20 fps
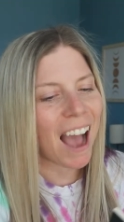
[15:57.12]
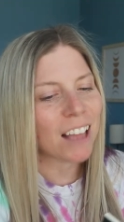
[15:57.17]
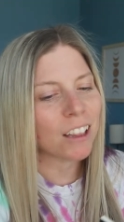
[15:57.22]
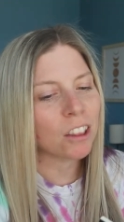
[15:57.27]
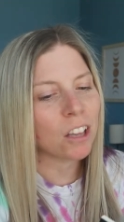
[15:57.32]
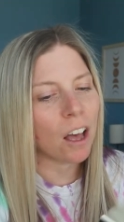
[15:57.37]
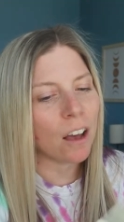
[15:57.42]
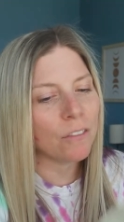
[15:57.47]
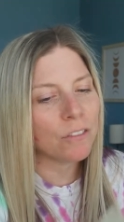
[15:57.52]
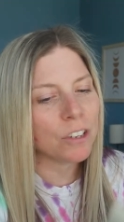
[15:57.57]
I
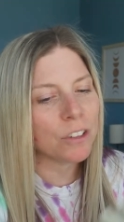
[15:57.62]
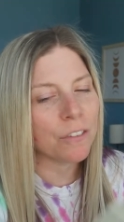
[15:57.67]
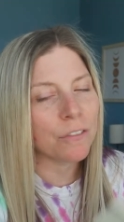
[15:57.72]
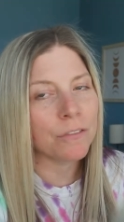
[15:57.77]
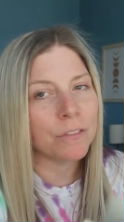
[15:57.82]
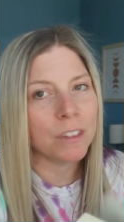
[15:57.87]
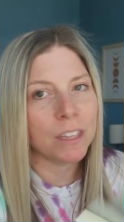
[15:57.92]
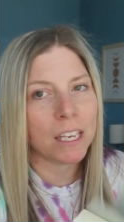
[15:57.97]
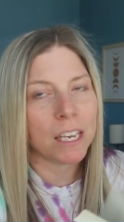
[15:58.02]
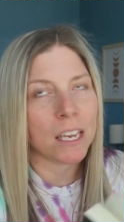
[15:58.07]
loved the,
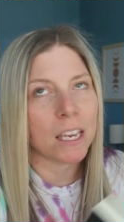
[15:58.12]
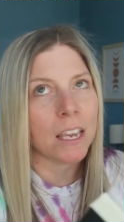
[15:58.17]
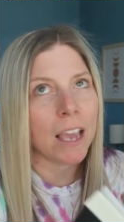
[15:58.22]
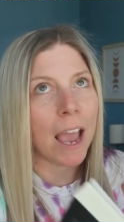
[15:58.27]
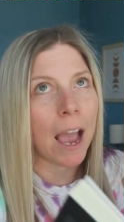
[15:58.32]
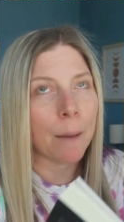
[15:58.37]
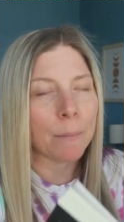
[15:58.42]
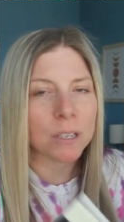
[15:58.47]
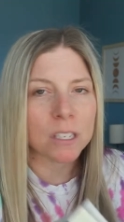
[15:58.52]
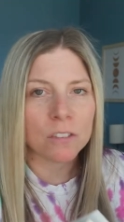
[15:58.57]
the
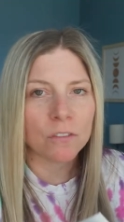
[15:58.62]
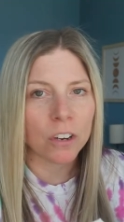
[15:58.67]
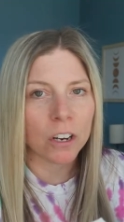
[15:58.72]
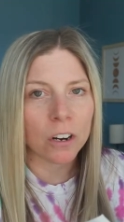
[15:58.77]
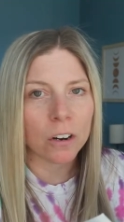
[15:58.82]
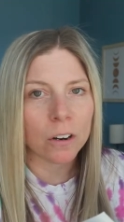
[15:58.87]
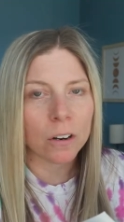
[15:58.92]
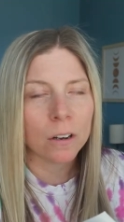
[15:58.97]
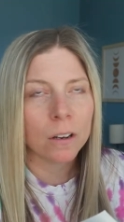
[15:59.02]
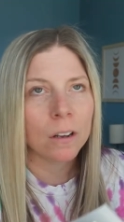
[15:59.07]

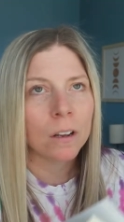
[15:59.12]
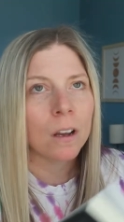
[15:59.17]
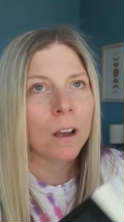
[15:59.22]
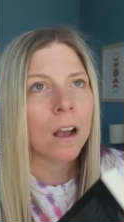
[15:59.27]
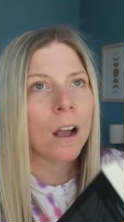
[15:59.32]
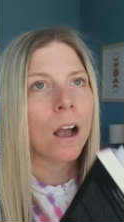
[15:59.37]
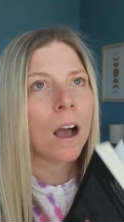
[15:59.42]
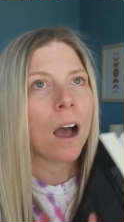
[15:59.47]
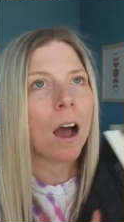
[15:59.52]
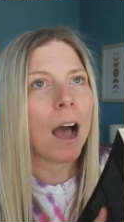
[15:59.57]
atmosphere
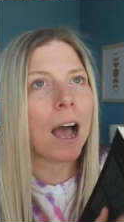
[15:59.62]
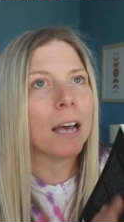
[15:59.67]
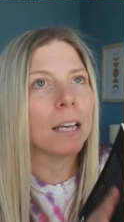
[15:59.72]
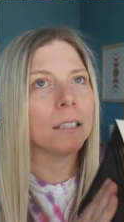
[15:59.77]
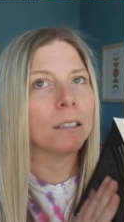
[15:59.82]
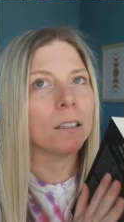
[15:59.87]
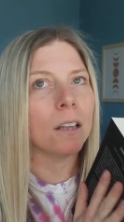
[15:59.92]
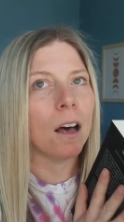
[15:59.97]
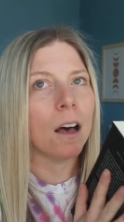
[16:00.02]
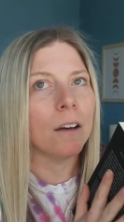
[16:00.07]
I
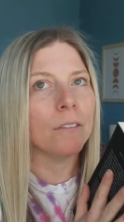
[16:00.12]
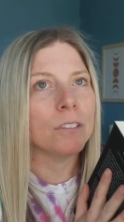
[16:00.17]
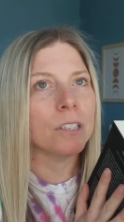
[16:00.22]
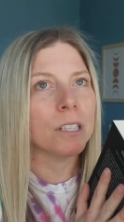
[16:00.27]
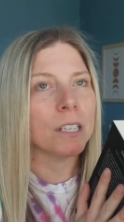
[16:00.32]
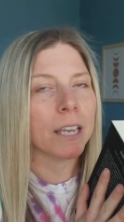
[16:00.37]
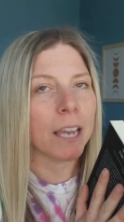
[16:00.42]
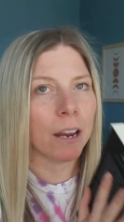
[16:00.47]
loved the